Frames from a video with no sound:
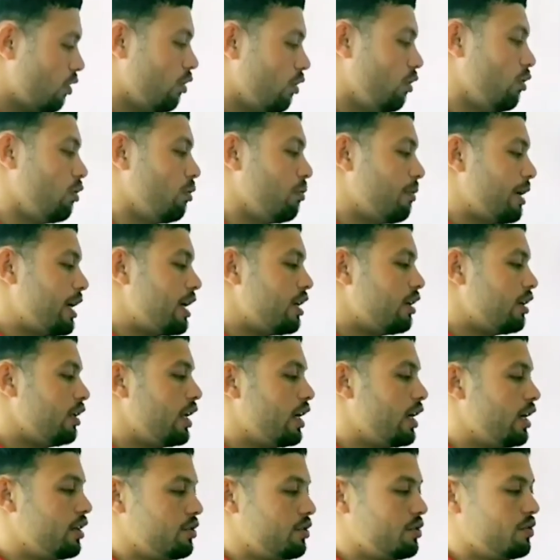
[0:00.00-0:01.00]
Omar
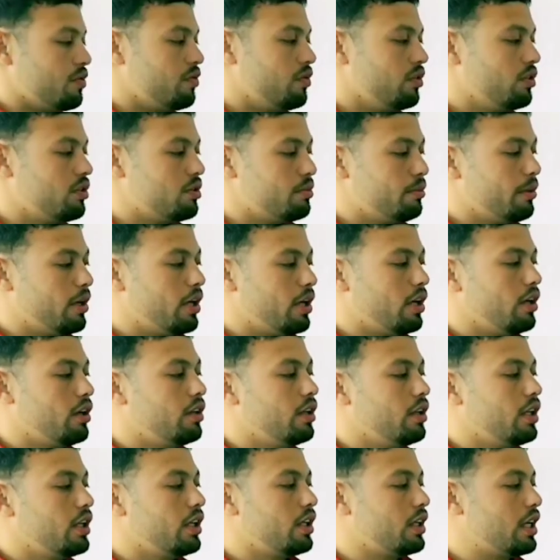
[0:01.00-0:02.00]
likes
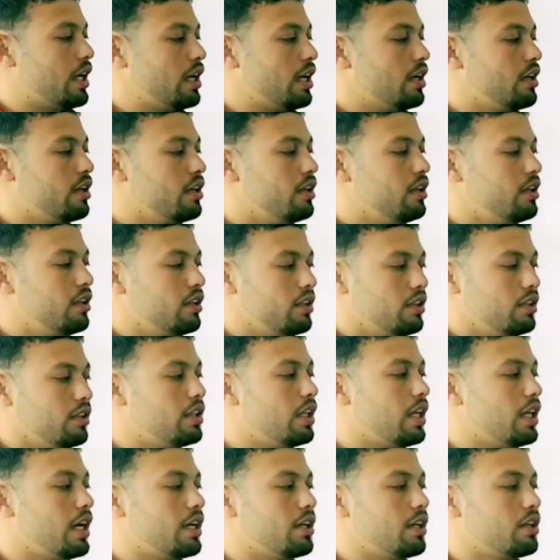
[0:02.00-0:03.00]
football and I
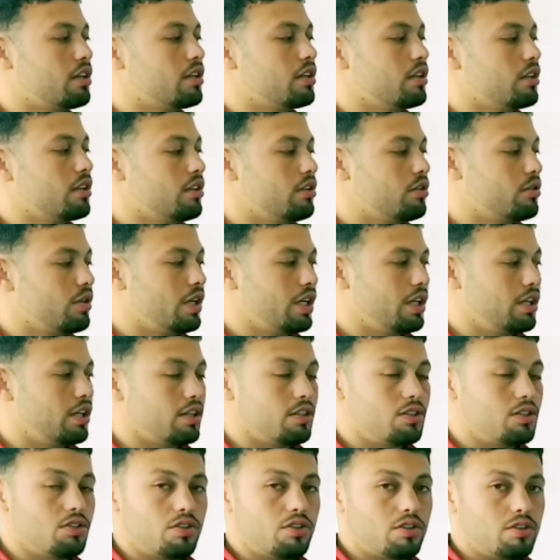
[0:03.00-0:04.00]
like
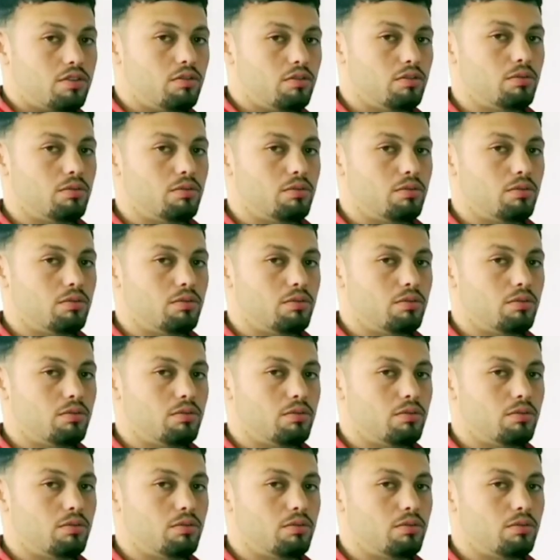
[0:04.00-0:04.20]
cricket.